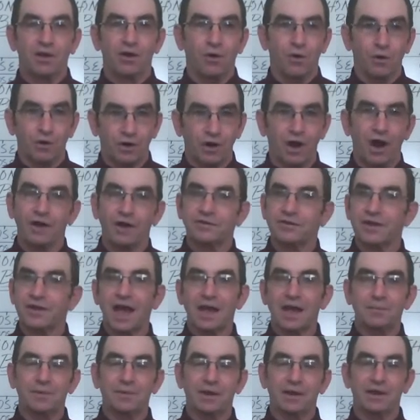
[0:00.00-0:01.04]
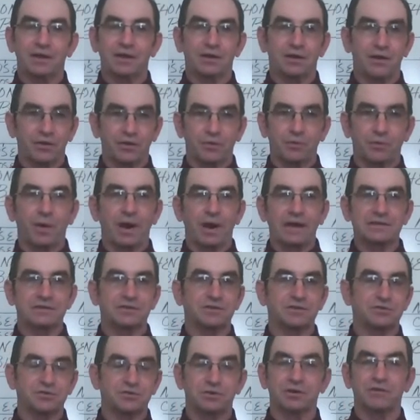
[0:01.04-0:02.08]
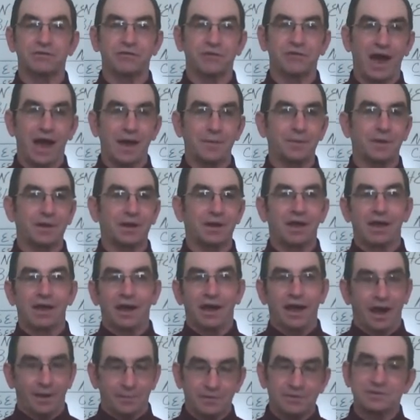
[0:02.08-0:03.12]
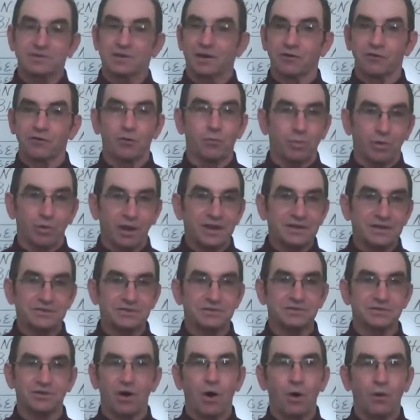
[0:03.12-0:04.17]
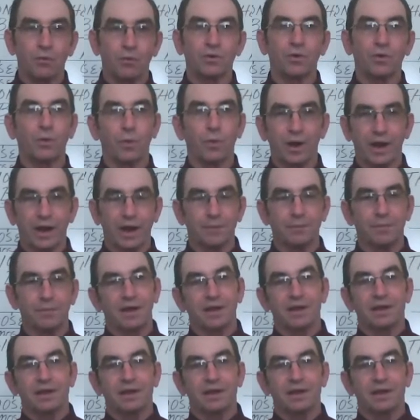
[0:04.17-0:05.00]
or contact me in other ways that you can find me. I'm in several places on the web.